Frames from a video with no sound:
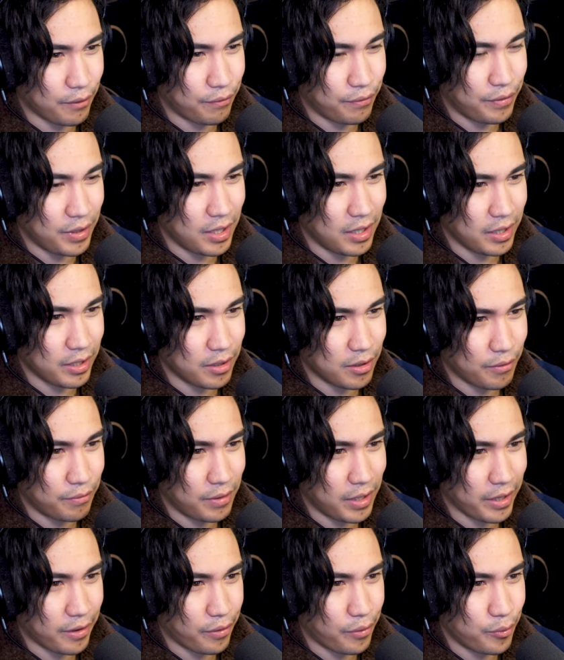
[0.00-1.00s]
feeling of
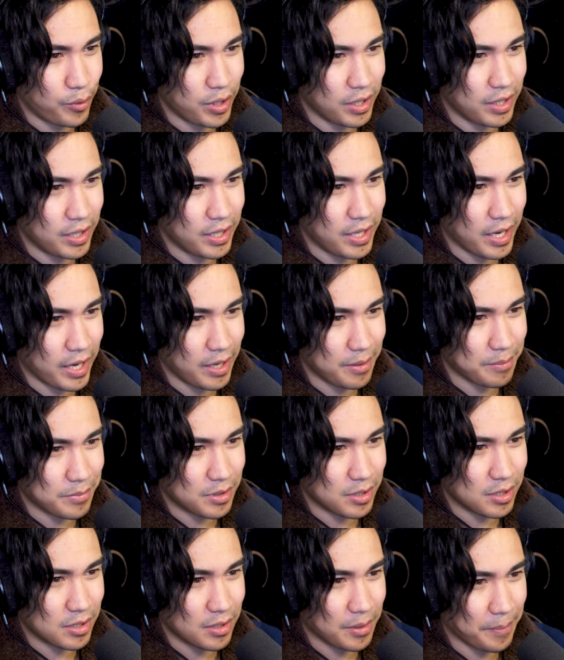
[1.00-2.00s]
like 3D
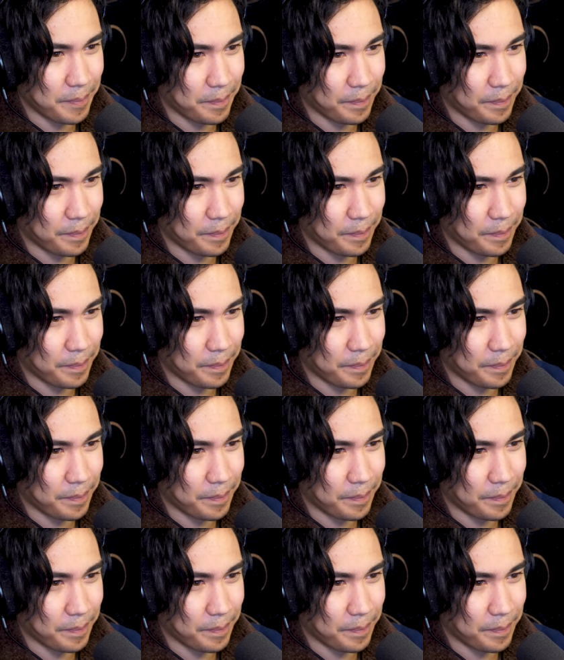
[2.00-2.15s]
games,